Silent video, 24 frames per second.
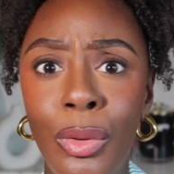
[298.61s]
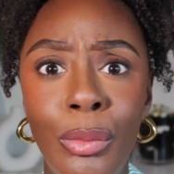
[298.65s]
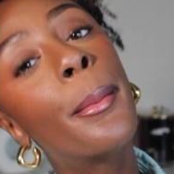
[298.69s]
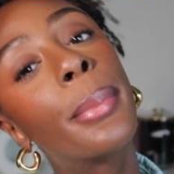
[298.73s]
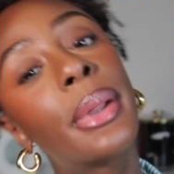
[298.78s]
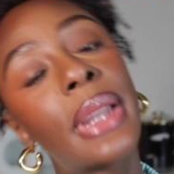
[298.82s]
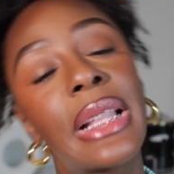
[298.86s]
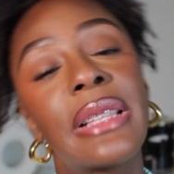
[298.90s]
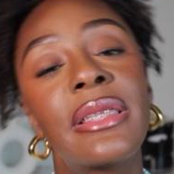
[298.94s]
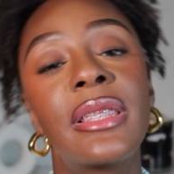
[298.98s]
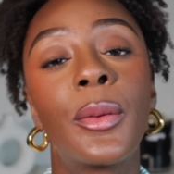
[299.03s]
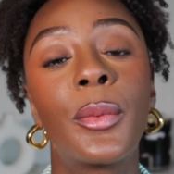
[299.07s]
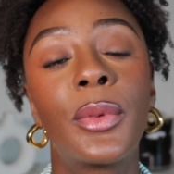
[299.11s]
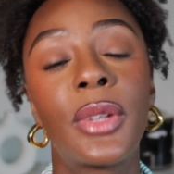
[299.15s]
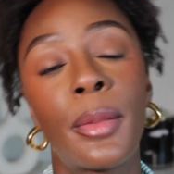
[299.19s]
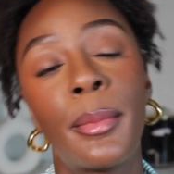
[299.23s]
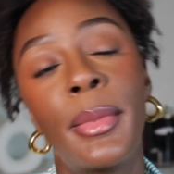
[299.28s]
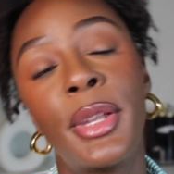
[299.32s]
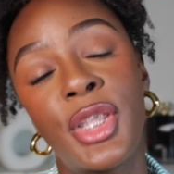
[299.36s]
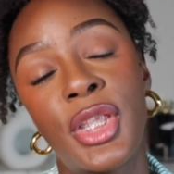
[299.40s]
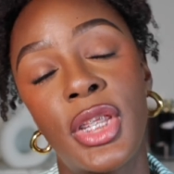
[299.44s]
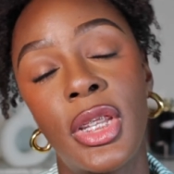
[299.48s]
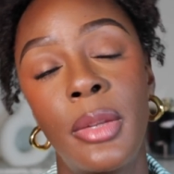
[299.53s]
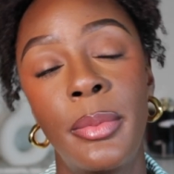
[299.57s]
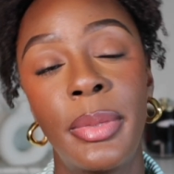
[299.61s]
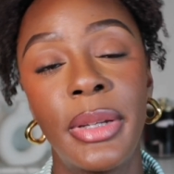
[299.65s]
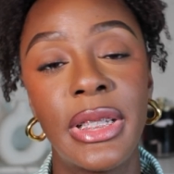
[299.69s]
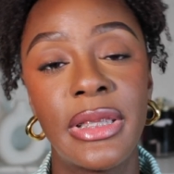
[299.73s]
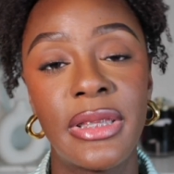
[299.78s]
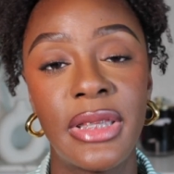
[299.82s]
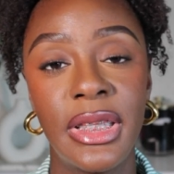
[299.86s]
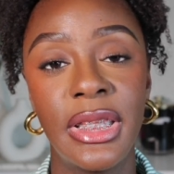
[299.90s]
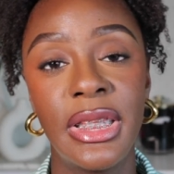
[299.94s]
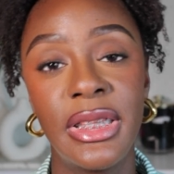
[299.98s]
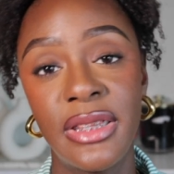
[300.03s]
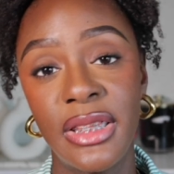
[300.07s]
But I did want to mention it because
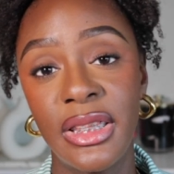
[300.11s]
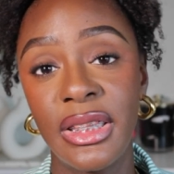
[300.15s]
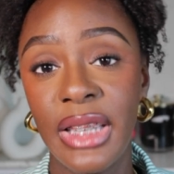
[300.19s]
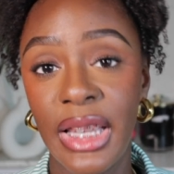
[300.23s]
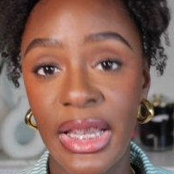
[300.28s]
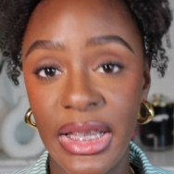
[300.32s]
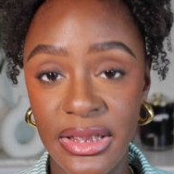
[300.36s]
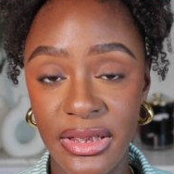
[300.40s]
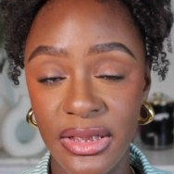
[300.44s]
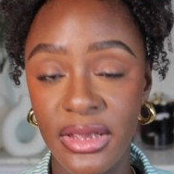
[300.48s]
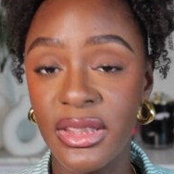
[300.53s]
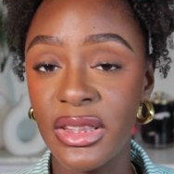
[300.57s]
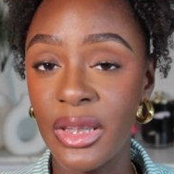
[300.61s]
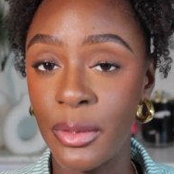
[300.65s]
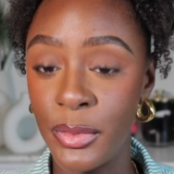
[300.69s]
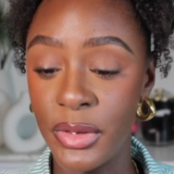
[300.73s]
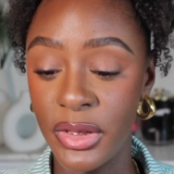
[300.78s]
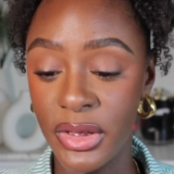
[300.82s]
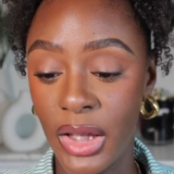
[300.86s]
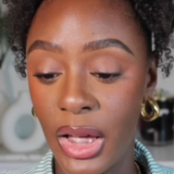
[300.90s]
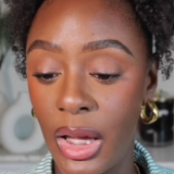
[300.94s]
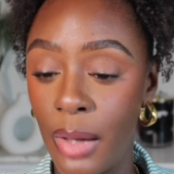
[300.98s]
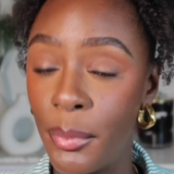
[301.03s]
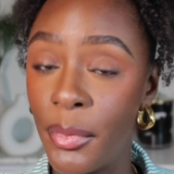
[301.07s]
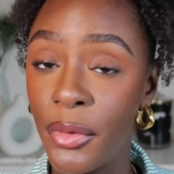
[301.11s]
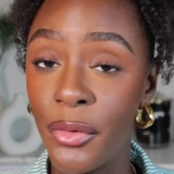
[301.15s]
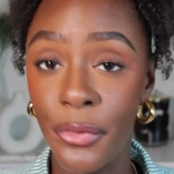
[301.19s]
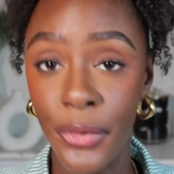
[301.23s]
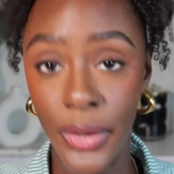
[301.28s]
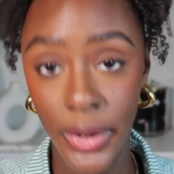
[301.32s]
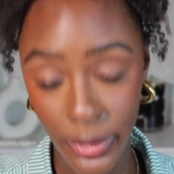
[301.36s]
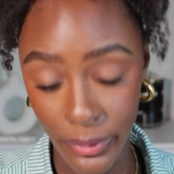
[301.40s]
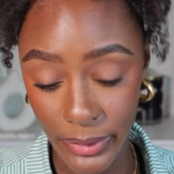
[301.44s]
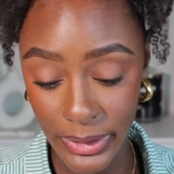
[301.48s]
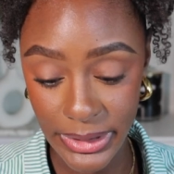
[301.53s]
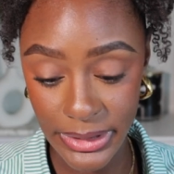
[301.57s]
it is a nice summertime
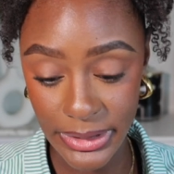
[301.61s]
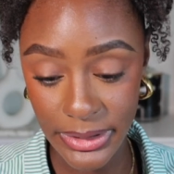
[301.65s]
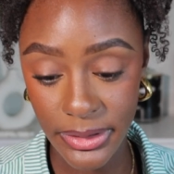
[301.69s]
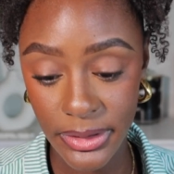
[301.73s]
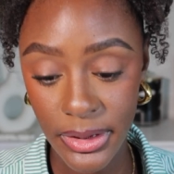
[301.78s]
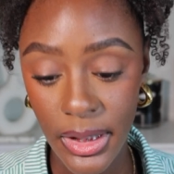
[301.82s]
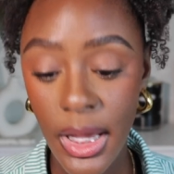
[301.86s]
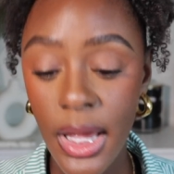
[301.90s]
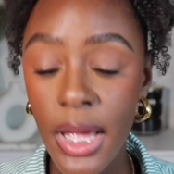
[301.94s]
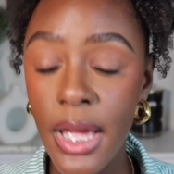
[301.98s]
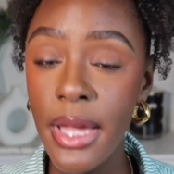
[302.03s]
fragrance.